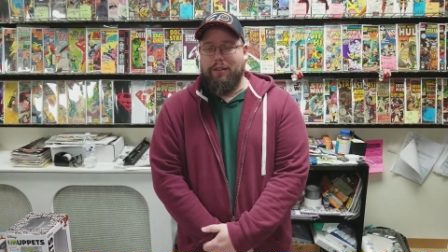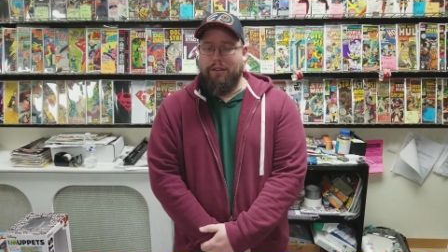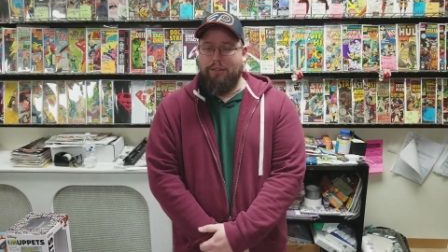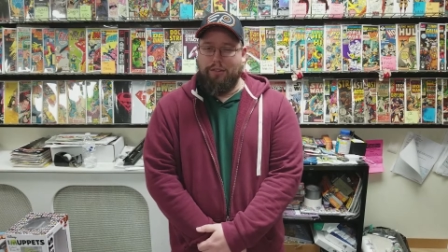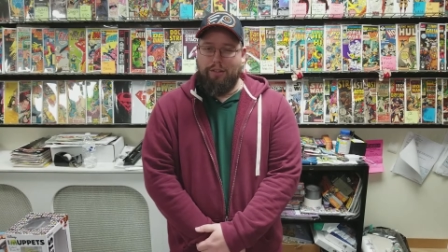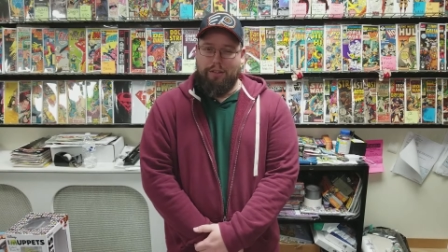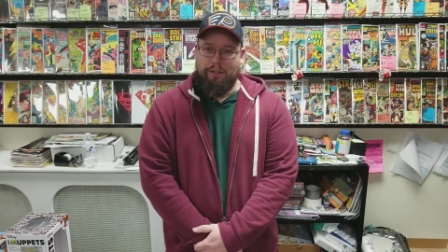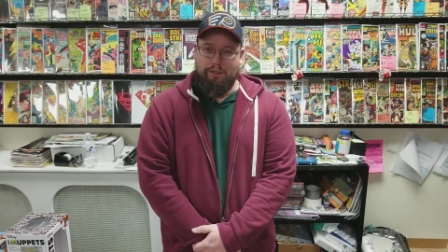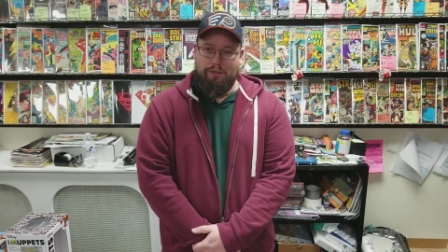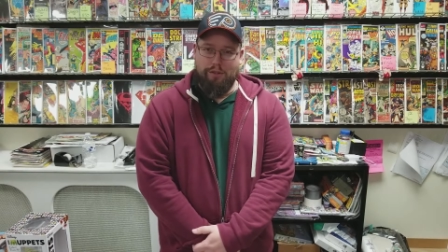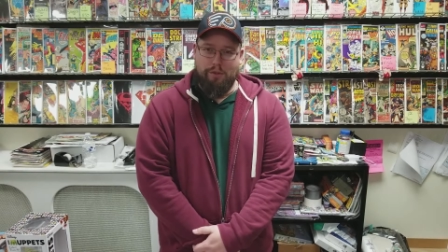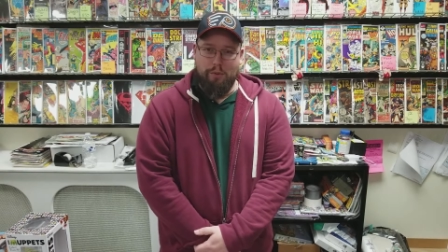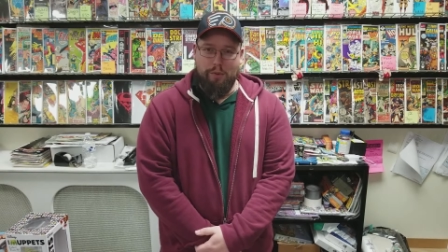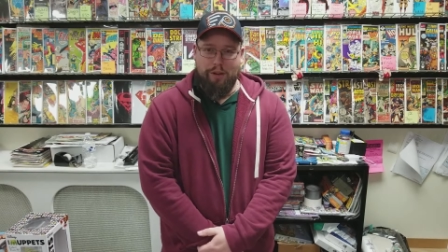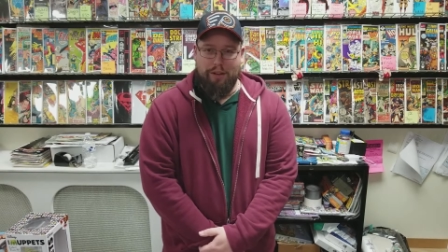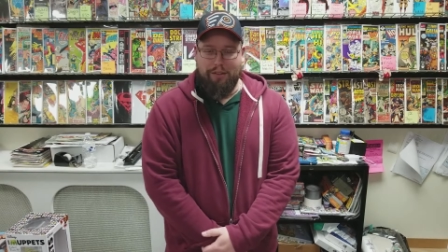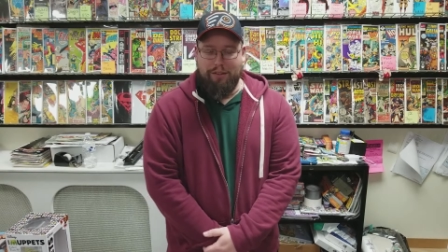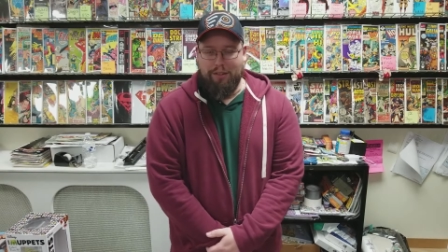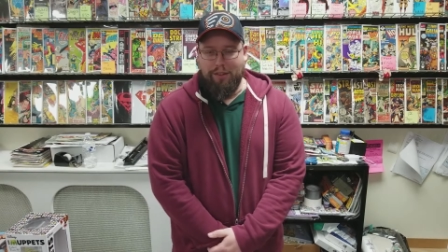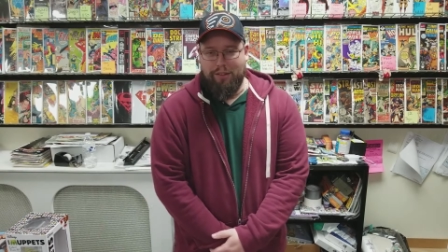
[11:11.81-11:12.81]
Is it because you
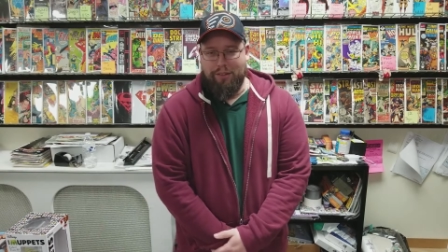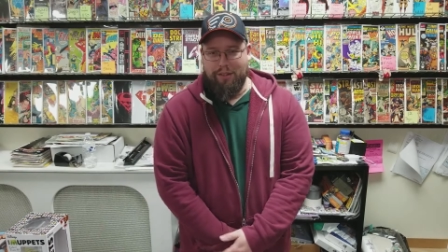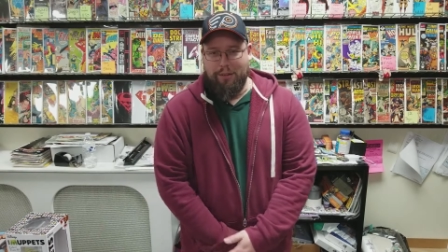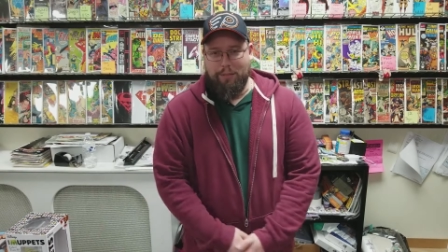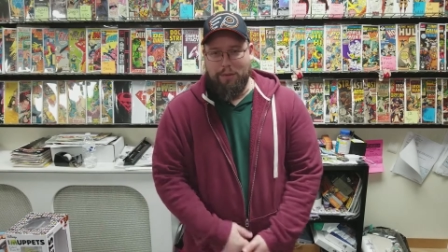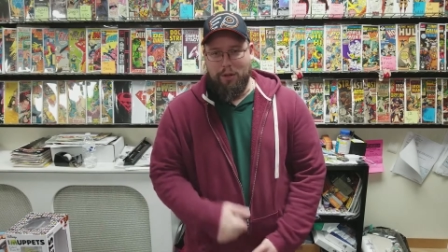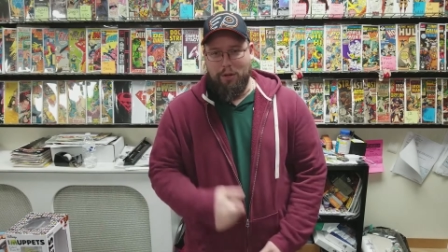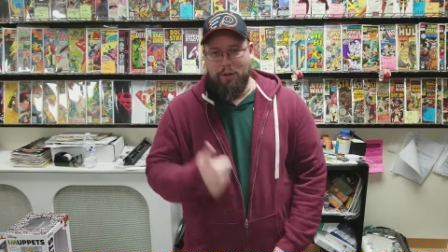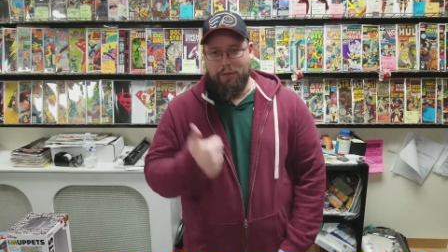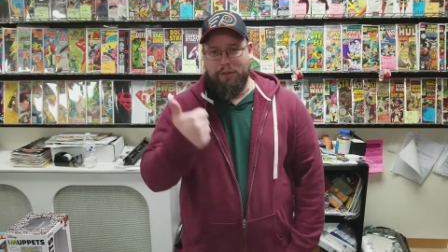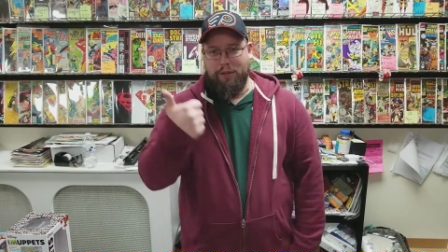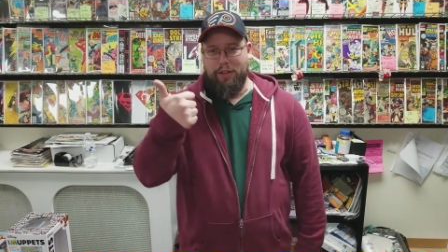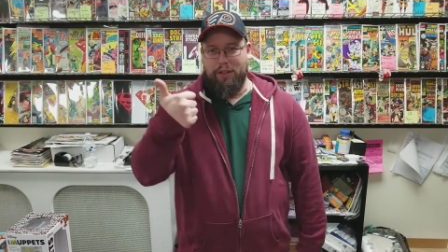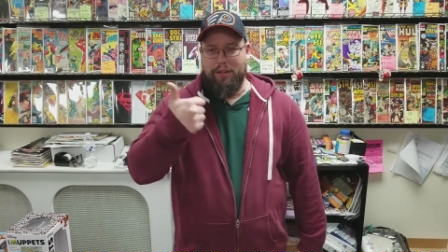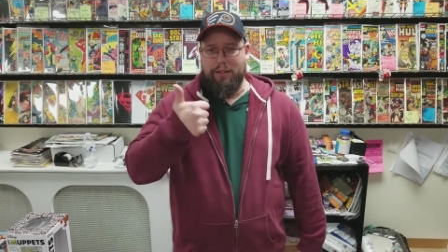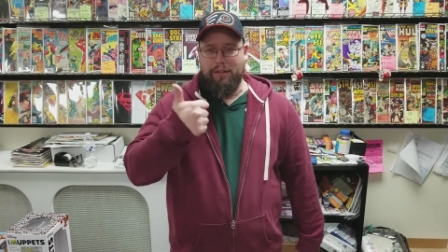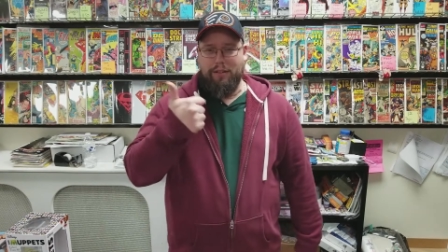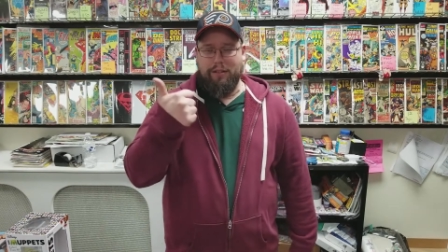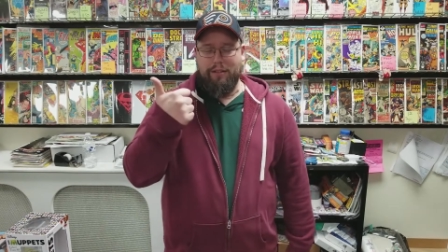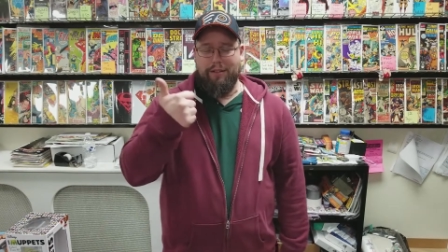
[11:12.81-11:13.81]
want to see something over
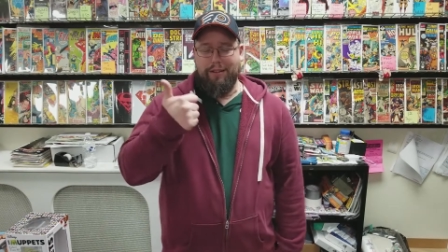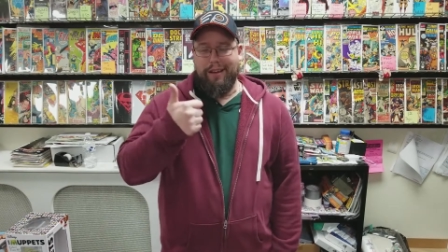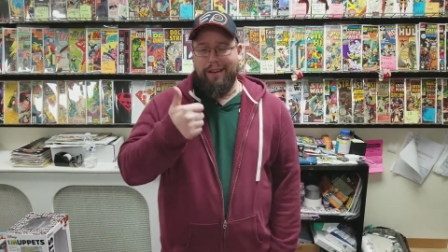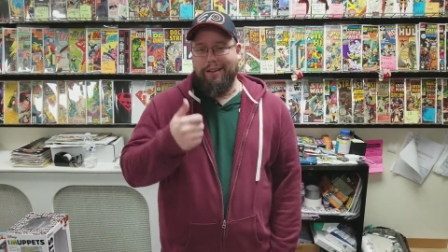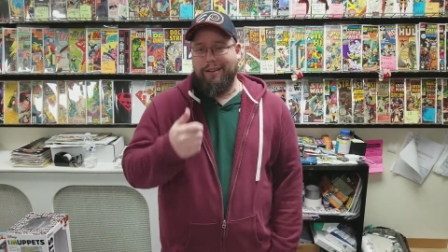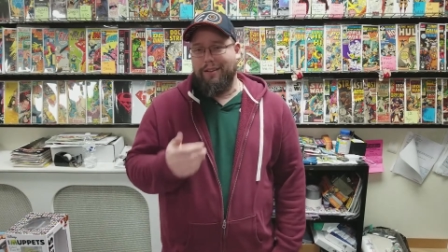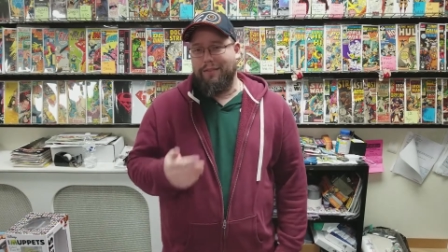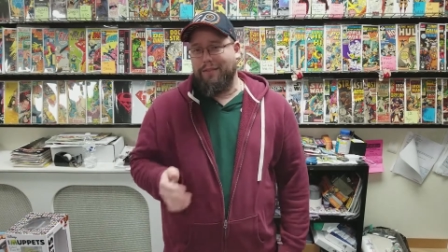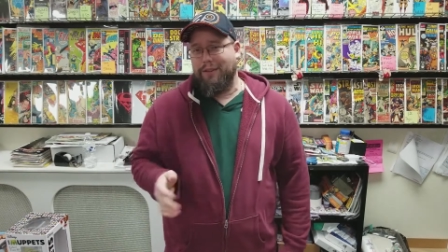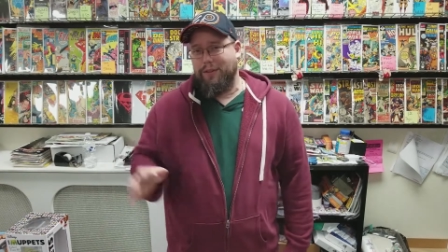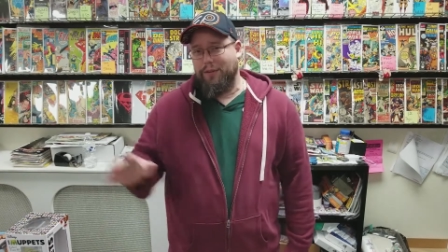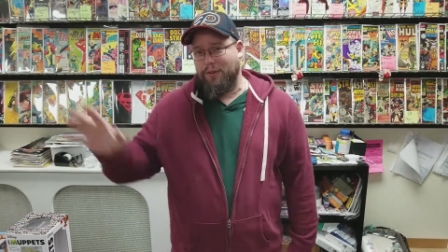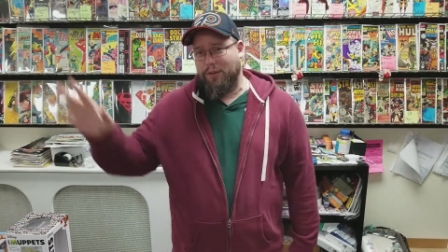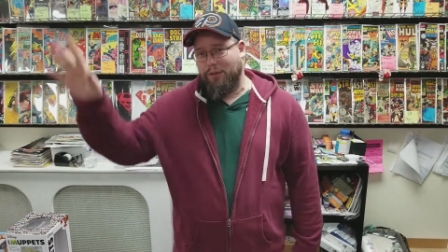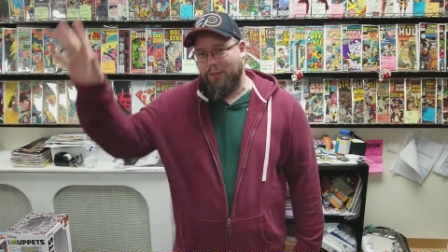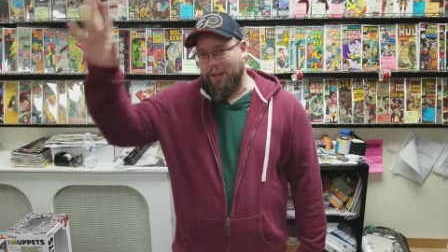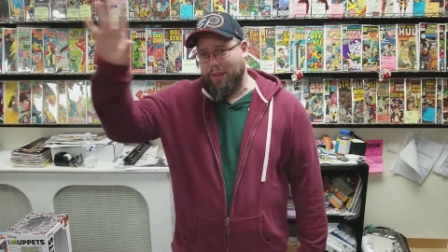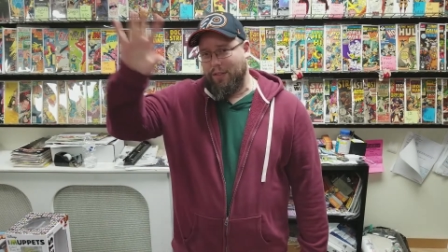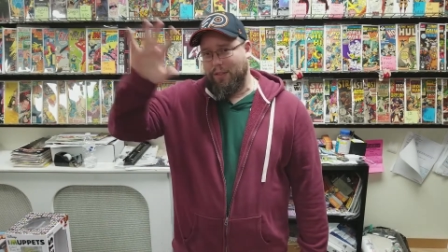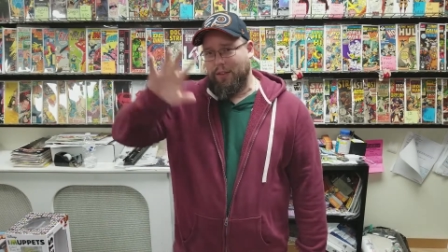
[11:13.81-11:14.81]
here? I don't even know if
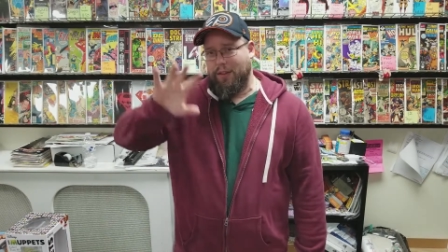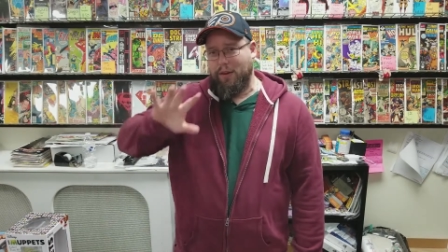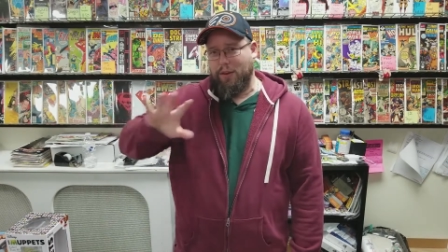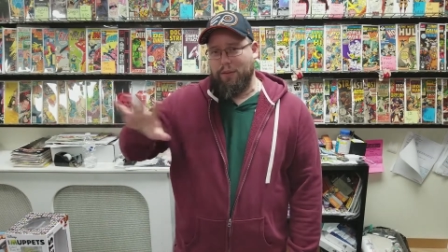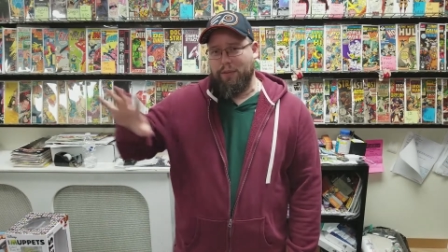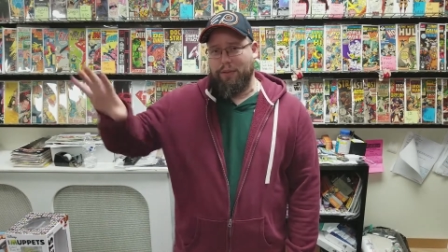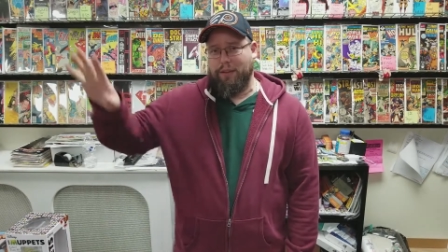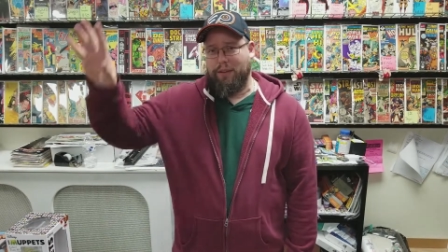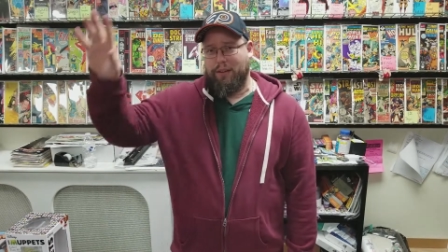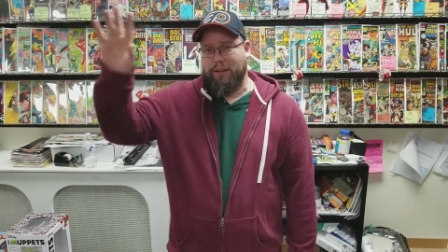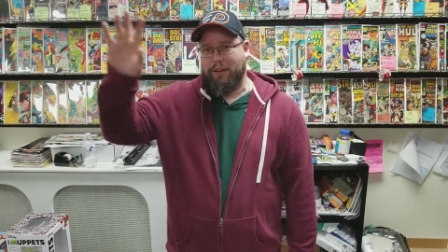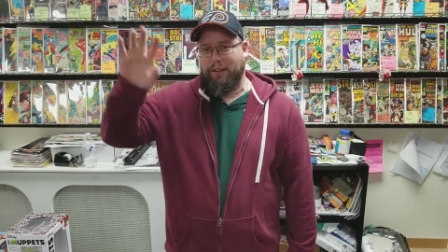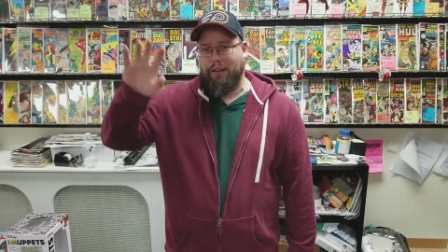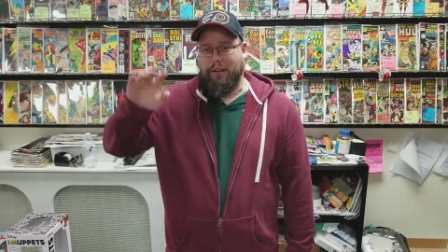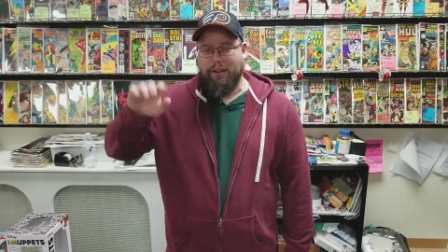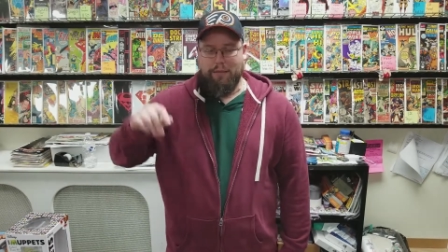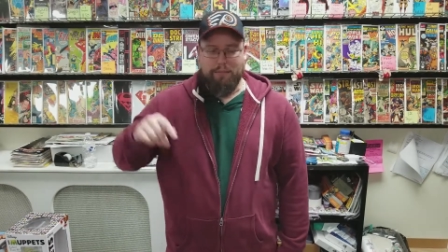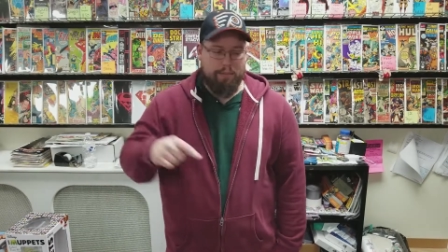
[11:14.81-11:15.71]
there's anything over here.